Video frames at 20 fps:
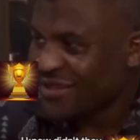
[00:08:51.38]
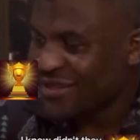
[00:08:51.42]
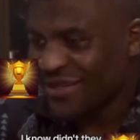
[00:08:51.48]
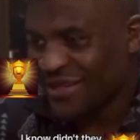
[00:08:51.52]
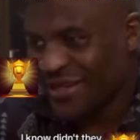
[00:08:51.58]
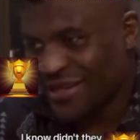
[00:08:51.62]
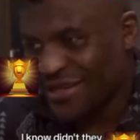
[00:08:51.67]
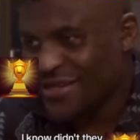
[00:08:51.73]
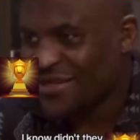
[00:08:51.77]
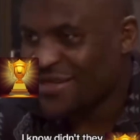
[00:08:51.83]

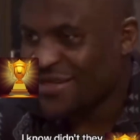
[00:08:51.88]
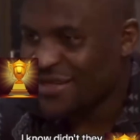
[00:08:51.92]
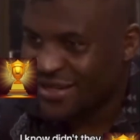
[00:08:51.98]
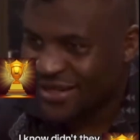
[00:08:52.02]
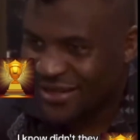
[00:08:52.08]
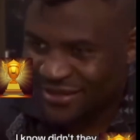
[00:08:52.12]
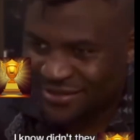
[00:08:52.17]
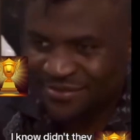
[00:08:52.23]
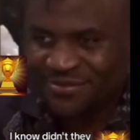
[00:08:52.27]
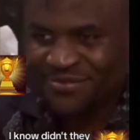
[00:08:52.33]
there's
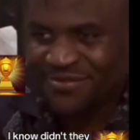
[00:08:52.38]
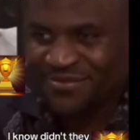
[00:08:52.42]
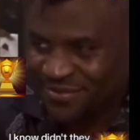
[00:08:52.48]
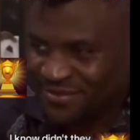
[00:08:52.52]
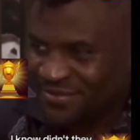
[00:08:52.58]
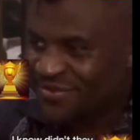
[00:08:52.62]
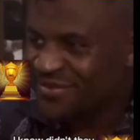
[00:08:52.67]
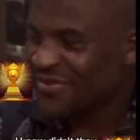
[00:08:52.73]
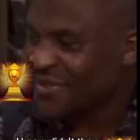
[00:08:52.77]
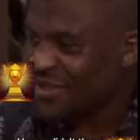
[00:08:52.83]
a
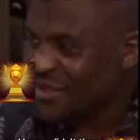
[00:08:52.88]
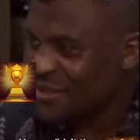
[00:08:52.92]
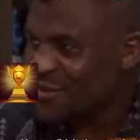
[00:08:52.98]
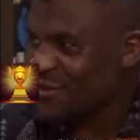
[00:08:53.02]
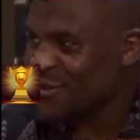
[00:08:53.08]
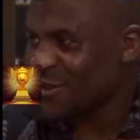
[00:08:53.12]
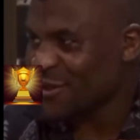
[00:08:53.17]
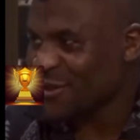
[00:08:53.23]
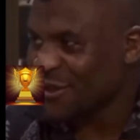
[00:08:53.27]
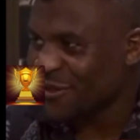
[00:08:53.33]

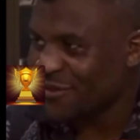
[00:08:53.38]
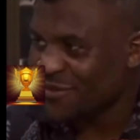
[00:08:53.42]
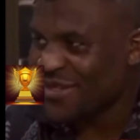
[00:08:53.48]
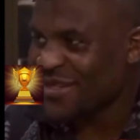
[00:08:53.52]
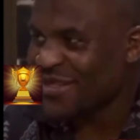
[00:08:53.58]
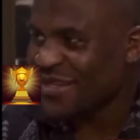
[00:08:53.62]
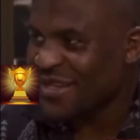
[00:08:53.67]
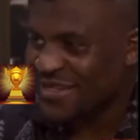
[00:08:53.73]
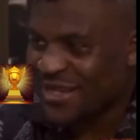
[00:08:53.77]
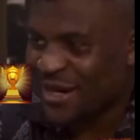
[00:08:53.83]
structured
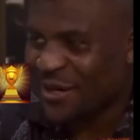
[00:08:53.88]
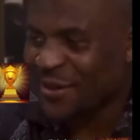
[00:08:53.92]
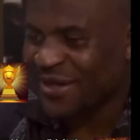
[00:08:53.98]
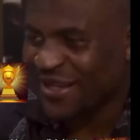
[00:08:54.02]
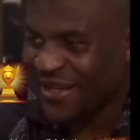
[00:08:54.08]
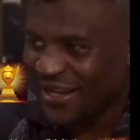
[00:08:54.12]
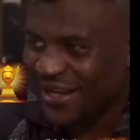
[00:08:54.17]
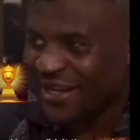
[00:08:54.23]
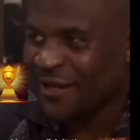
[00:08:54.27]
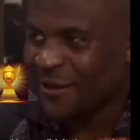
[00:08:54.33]
business out
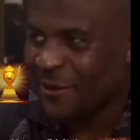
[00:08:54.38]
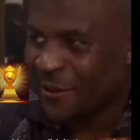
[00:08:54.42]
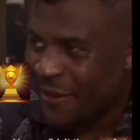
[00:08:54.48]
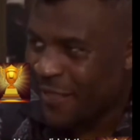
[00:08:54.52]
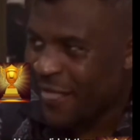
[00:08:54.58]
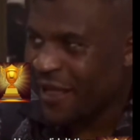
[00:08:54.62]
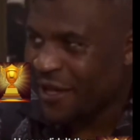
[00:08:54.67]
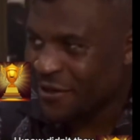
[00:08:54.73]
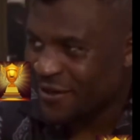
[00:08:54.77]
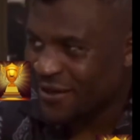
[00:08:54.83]
there,
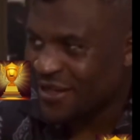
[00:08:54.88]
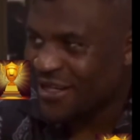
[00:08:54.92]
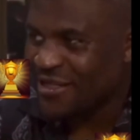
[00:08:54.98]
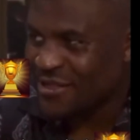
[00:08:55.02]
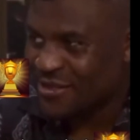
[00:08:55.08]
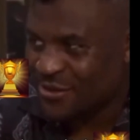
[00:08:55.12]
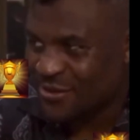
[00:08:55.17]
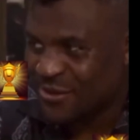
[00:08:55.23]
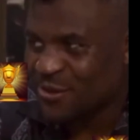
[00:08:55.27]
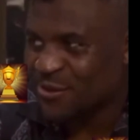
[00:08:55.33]
and you
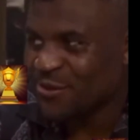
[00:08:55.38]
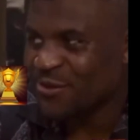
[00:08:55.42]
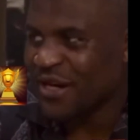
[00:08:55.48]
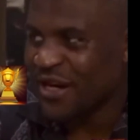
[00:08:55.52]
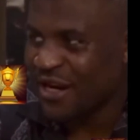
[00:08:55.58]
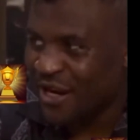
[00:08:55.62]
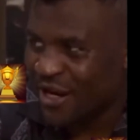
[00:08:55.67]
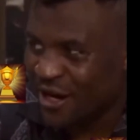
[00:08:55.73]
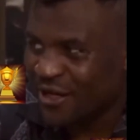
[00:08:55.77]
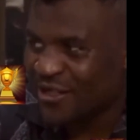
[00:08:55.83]
need to do
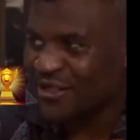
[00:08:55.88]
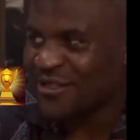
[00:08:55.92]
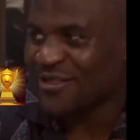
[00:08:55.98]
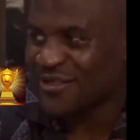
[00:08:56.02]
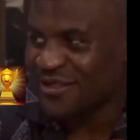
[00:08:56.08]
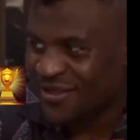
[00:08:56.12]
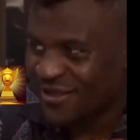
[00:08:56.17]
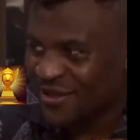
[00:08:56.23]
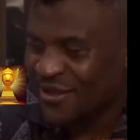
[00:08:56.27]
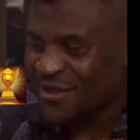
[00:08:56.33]
a lot
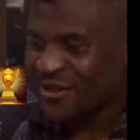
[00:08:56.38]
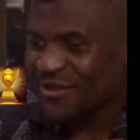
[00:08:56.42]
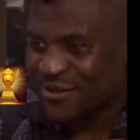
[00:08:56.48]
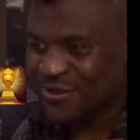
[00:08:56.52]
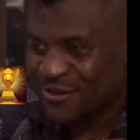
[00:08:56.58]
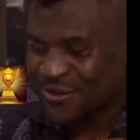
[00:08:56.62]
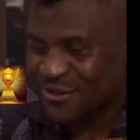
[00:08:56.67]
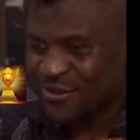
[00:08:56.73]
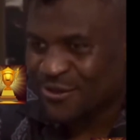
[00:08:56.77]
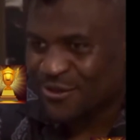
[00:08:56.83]

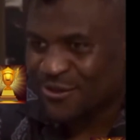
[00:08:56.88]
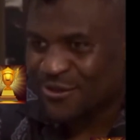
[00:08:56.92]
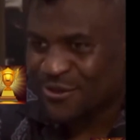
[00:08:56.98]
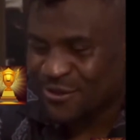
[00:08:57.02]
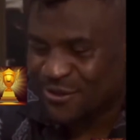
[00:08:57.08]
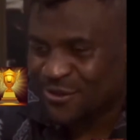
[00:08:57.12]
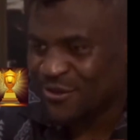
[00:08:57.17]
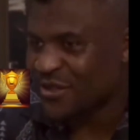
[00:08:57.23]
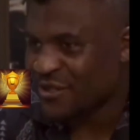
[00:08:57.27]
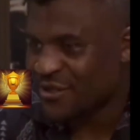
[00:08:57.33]

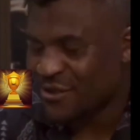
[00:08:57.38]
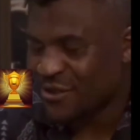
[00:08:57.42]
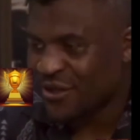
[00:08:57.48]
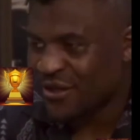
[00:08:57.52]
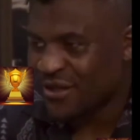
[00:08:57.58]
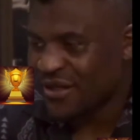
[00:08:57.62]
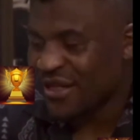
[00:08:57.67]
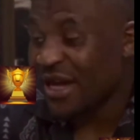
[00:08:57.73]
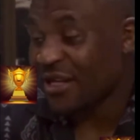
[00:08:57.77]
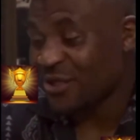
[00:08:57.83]
to
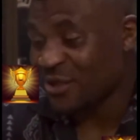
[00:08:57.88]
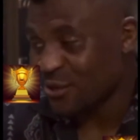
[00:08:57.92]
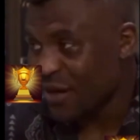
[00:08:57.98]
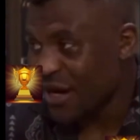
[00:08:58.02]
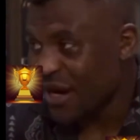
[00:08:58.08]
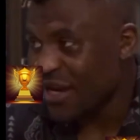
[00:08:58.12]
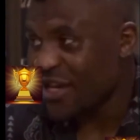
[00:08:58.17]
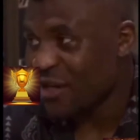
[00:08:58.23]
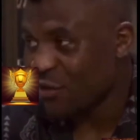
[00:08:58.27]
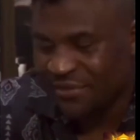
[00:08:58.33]
destroy it. That's
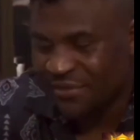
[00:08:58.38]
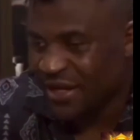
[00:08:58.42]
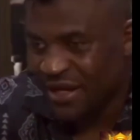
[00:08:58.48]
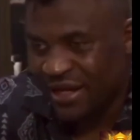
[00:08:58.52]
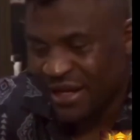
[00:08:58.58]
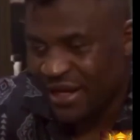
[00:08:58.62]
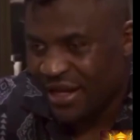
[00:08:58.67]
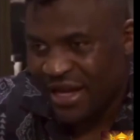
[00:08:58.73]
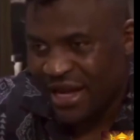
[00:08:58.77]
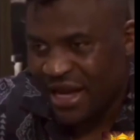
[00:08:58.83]
why
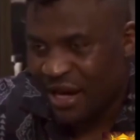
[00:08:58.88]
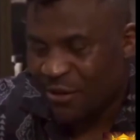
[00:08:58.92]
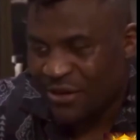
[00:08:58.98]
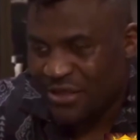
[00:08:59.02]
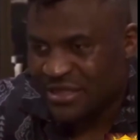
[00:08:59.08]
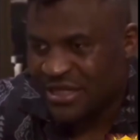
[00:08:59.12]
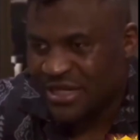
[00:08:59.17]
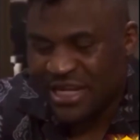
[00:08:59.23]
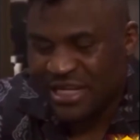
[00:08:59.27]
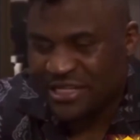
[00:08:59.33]
I
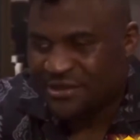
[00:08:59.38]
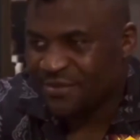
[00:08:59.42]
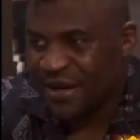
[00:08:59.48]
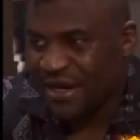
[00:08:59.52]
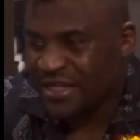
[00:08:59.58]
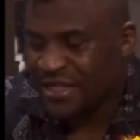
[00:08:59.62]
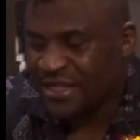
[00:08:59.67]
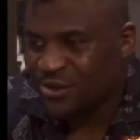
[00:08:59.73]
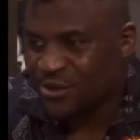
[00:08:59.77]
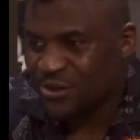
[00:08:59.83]
wasn't
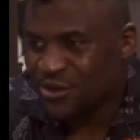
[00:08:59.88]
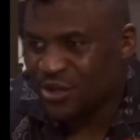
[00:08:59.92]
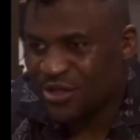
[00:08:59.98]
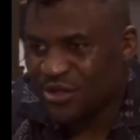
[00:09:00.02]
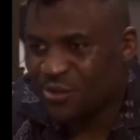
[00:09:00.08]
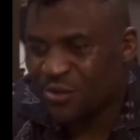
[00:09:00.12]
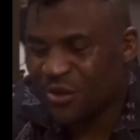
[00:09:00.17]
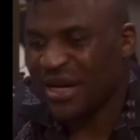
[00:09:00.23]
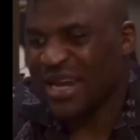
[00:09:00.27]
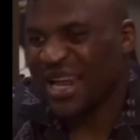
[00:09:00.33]
expecting to
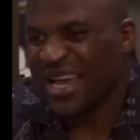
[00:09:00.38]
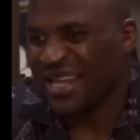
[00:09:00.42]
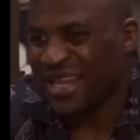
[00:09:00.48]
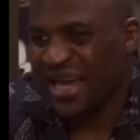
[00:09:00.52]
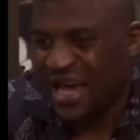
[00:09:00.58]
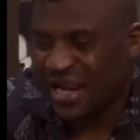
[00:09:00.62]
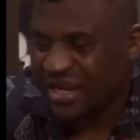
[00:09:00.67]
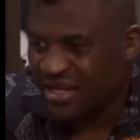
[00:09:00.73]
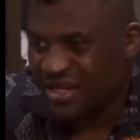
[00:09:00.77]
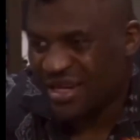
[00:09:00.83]
just win like
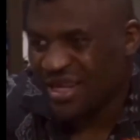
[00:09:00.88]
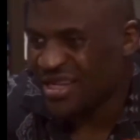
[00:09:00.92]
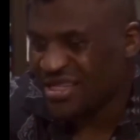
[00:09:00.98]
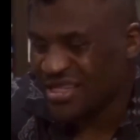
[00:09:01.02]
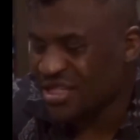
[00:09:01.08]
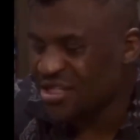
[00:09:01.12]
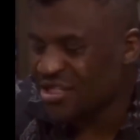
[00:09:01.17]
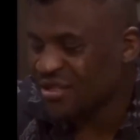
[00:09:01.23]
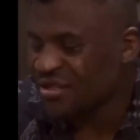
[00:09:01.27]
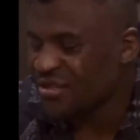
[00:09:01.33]
that in
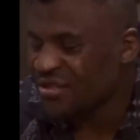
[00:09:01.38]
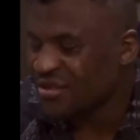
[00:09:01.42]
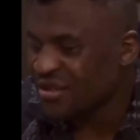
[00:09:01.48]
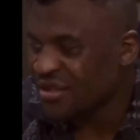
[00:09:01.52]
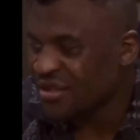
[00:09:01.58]
decision.